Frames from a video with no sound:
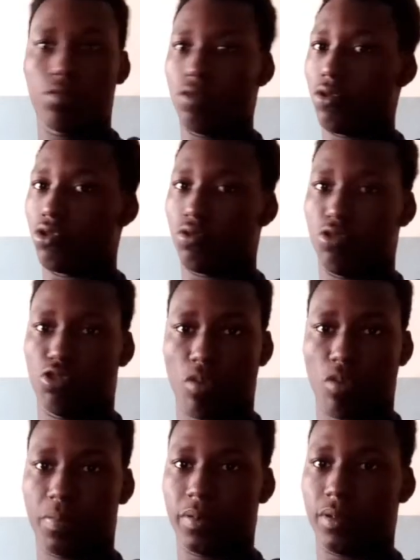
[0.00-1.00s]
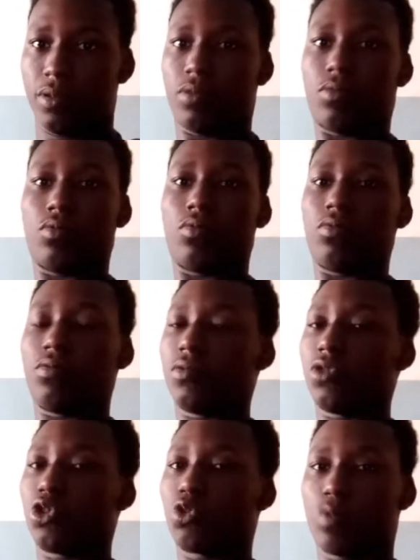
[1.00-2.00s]
you drop a
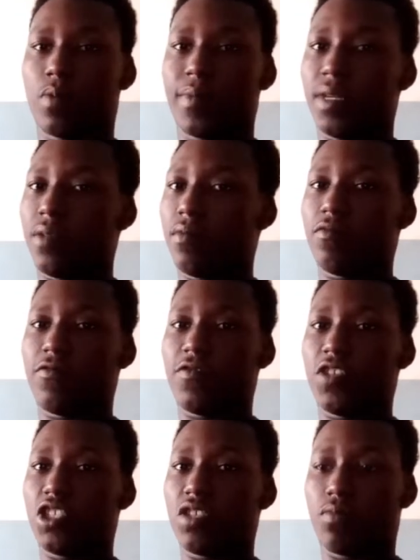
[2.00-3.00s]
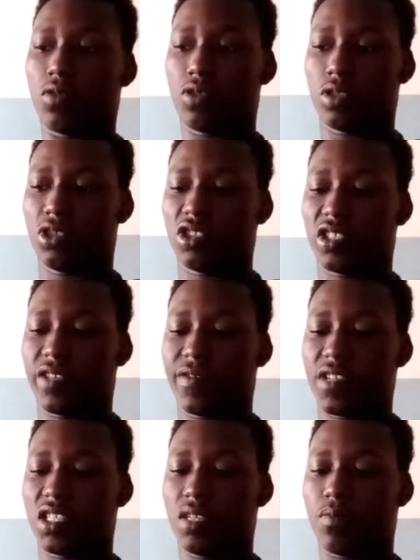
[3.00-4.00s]
swimming fishing pond, just give
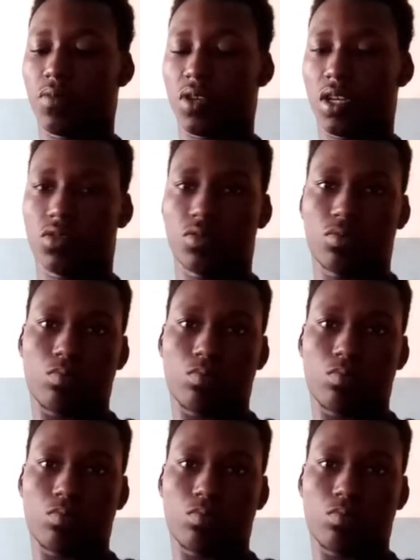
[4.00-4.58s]
a tip on how